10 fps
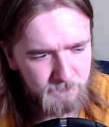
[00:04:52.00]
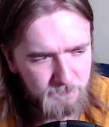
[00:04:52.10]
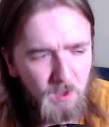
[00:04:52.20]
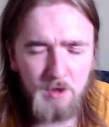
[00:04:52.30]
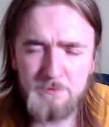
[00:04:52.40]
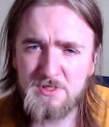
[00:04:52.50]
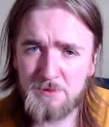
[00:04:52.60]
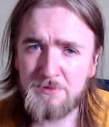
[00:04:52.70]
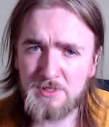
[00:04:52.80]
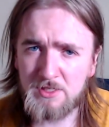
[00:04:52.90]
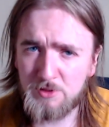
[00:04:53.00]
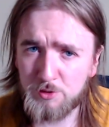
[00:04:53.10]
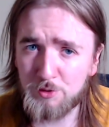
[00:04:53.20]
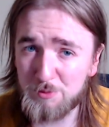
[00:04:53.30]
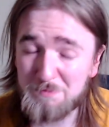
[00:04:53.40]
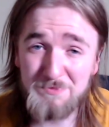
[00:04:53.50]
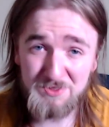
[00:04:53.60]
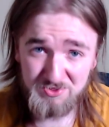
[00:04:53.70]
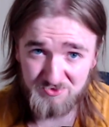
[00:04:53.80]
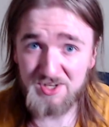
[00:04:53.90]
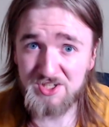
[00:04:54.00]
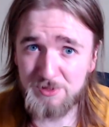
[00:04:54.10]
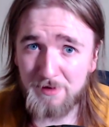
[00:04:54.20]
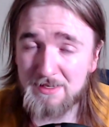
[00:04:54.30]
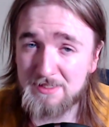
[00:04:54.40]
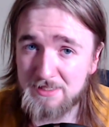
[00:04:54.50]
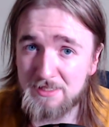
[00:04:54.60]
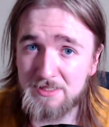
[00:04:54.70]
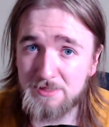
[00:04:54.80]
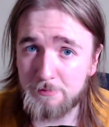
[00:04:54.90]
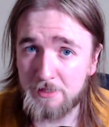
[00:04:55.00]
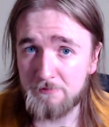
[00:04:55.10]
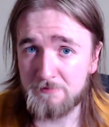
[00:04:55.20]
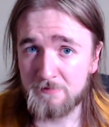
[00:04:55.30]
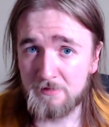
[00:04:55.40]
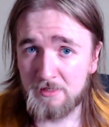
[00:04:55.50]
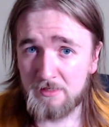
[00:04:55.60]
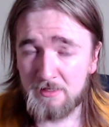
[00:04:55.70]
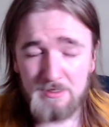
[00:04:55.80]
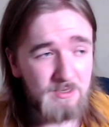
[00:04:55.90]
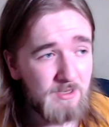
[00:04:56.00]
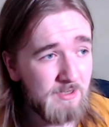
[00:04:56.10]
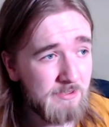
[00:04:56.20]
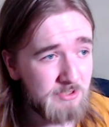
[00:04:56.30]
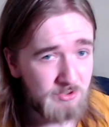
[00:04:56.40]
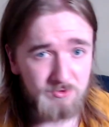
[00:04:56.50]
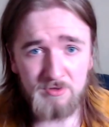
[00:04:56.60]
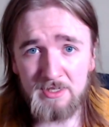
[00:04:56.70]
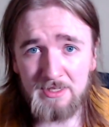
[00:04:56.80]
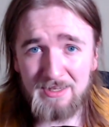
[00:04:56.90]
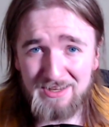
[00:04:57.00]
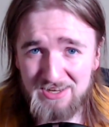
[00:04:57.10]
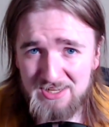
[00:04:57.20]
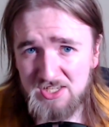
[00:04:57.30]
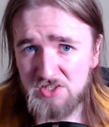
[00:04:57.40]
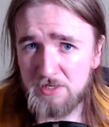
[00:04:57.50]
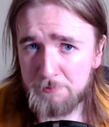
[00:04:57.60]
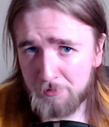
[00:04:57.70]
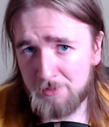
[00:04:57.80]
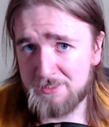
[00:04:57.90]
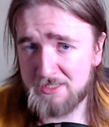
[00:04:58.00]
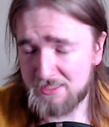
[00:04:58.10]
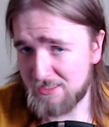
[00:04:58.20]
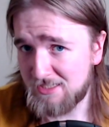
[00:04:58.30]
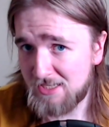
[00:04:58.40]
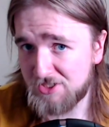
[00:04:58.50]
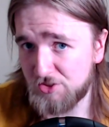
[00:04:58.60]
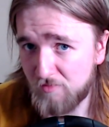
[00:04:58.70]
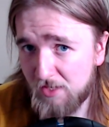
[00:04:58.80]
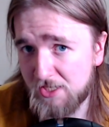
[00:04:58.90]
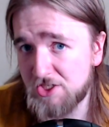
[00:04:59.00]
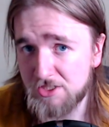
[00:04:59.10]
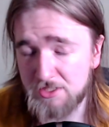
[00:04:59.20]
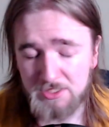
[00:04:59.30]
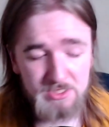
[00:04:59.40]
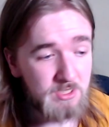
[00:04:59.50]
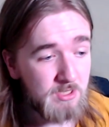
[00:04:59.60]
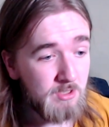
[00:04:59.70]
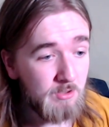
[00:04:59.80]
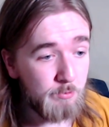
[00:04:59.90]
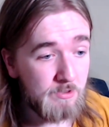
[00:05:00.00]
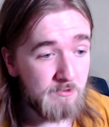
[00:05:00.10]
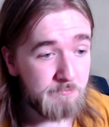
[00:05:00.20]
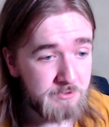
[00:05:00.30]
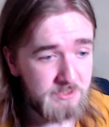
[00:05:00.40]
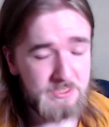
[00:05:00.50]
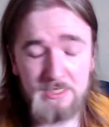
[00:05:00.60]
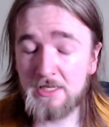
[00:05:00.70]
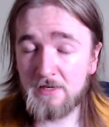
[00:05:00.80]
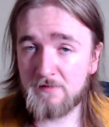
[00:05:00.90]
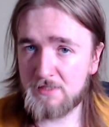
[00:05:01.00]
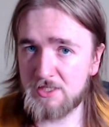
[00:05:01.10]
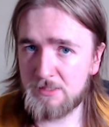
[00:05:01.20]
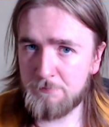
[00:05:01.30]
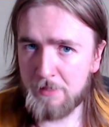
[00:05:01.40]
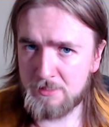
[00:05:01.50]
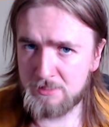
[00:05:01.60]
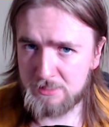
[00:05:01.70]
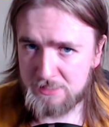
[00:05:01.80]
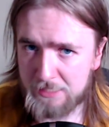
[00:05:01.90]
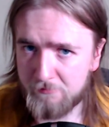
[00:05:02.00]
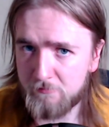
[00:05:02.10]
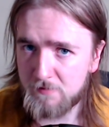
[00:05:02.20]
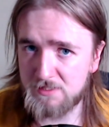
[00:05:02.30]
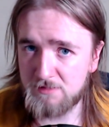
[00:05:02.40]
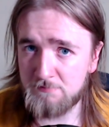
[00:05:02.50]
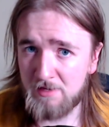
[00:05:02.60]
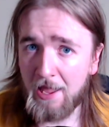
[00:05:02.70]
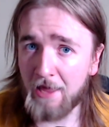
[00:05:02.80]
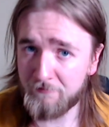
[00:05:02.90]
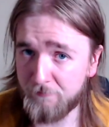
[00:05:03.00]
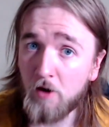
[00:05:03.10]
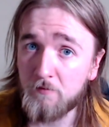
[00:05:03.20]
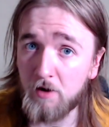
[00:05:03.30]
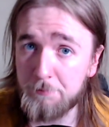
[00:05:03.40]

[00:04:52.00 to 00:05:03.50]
I'm somebody who has graduated with a degree in history, politics, and international relations. with particular attention paid to terrorism and far-right